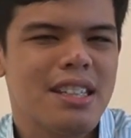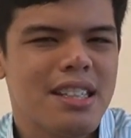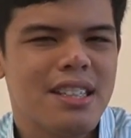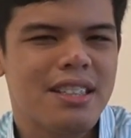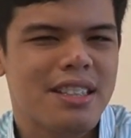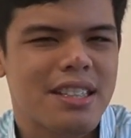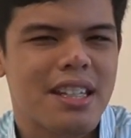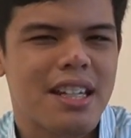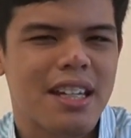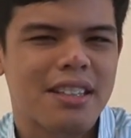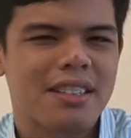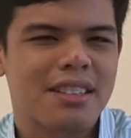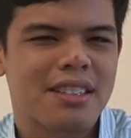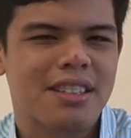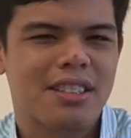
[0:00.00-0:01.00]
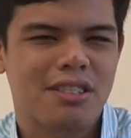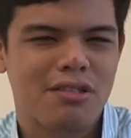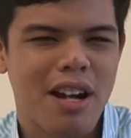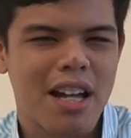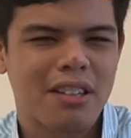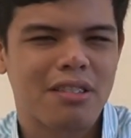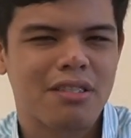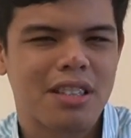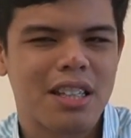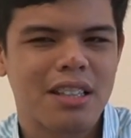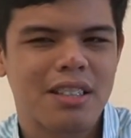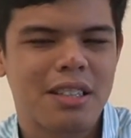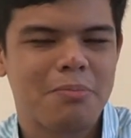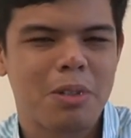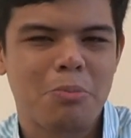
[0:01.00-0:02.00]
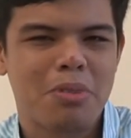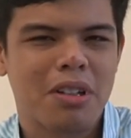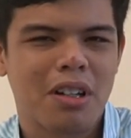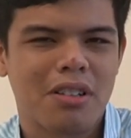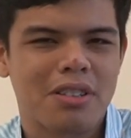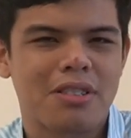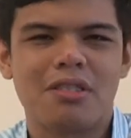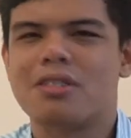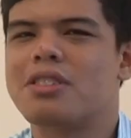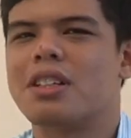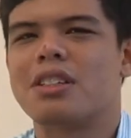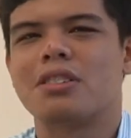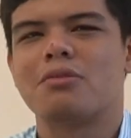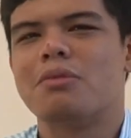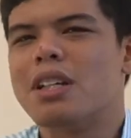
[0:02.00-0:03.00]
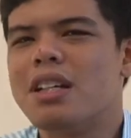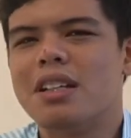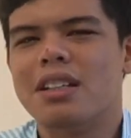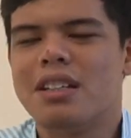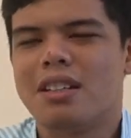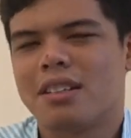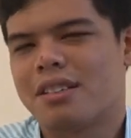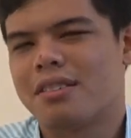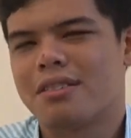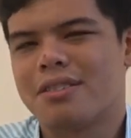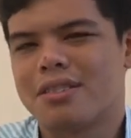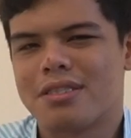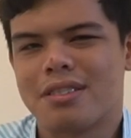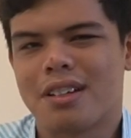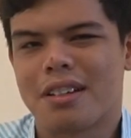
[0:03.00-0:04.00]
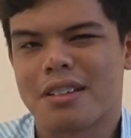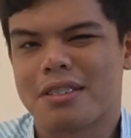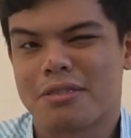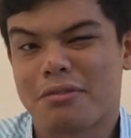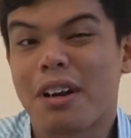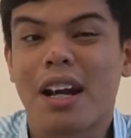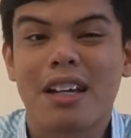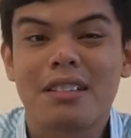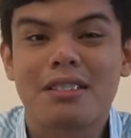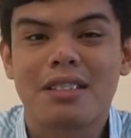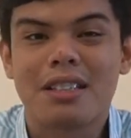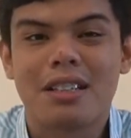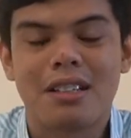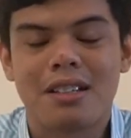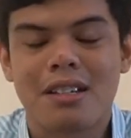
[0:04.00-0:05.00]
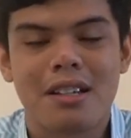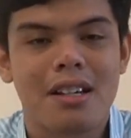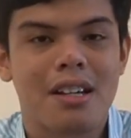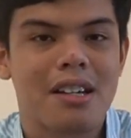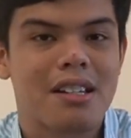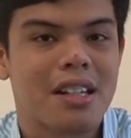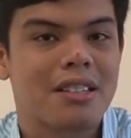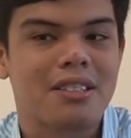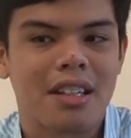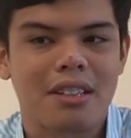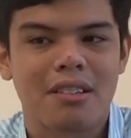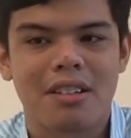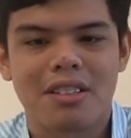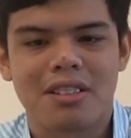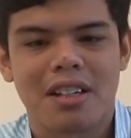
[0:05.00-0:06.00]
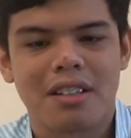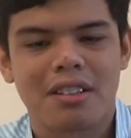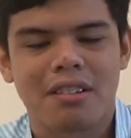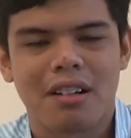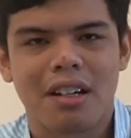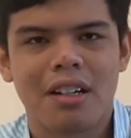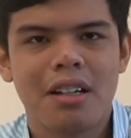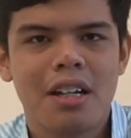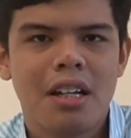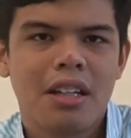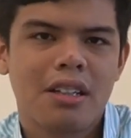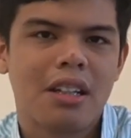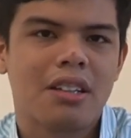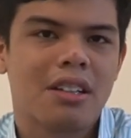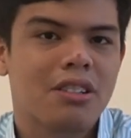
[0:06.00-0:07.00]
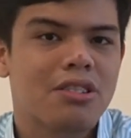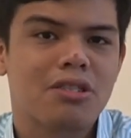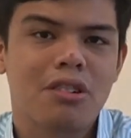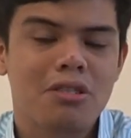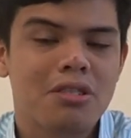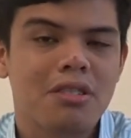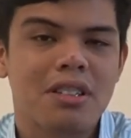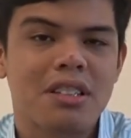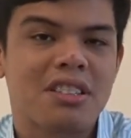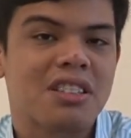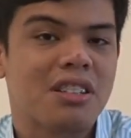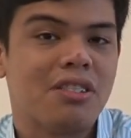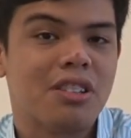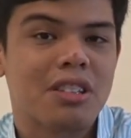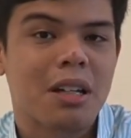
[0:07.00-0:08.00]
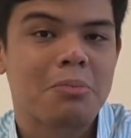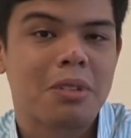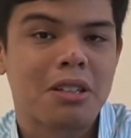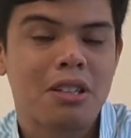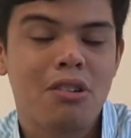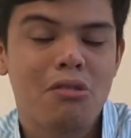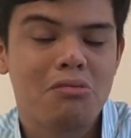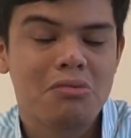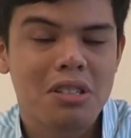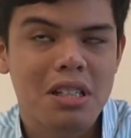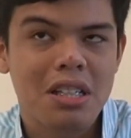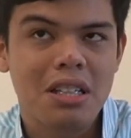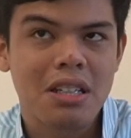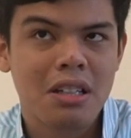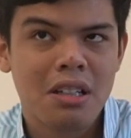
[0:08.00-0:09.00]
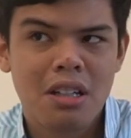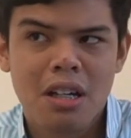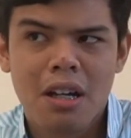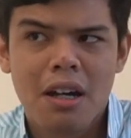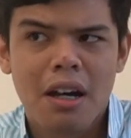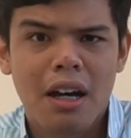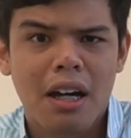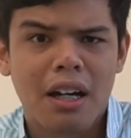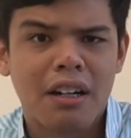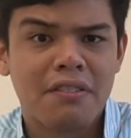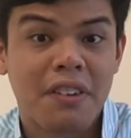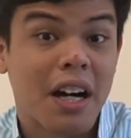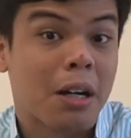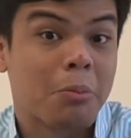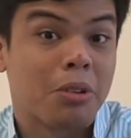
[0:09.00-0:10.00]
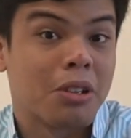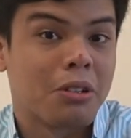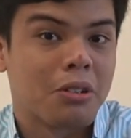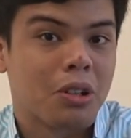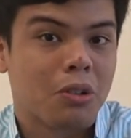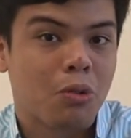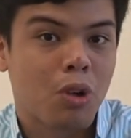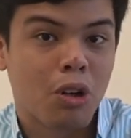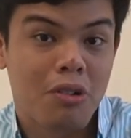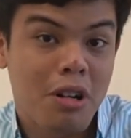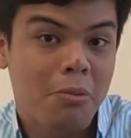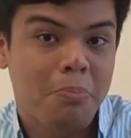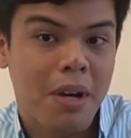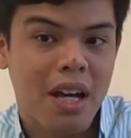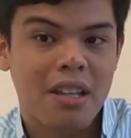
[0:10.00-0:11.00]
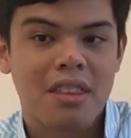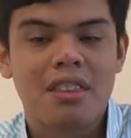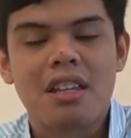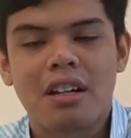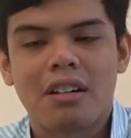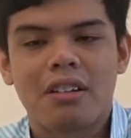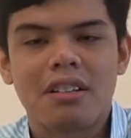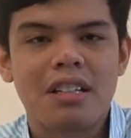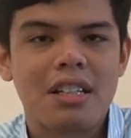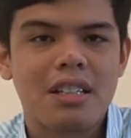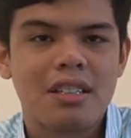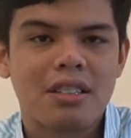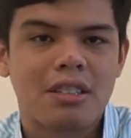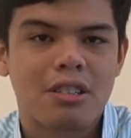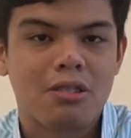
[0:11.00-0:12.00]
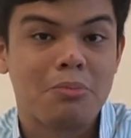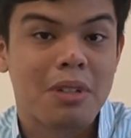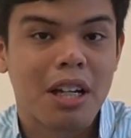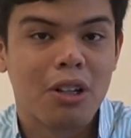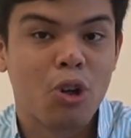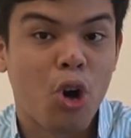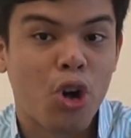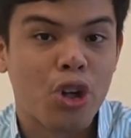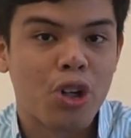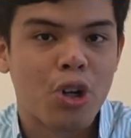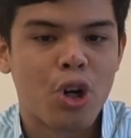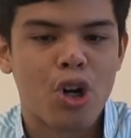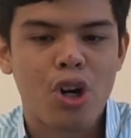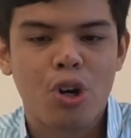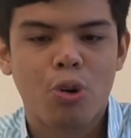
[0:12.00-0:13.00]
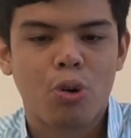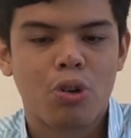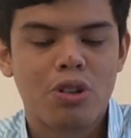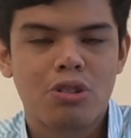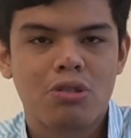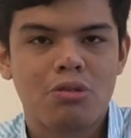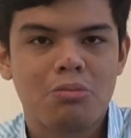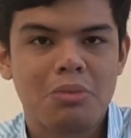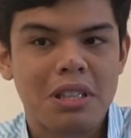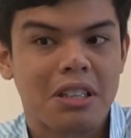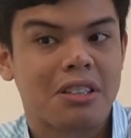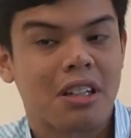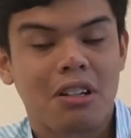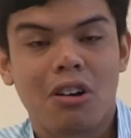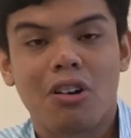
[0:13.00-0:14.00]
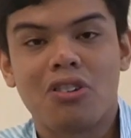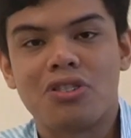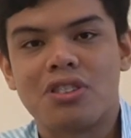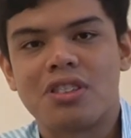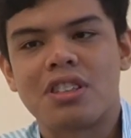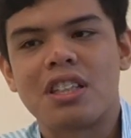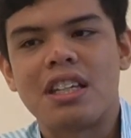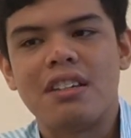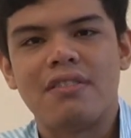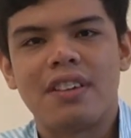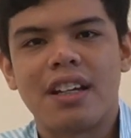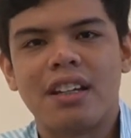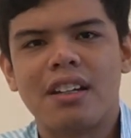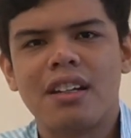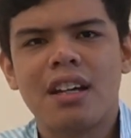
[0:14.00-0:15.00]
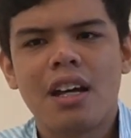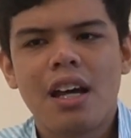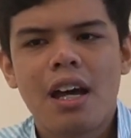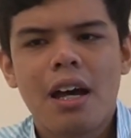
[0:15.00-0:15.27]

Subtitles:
easiest strand to take simply because there's just reading, there's just writing, and etc., etc. Then there's also this stereotype that the only viable career path there is to be a lawyer or to be a psychologist even.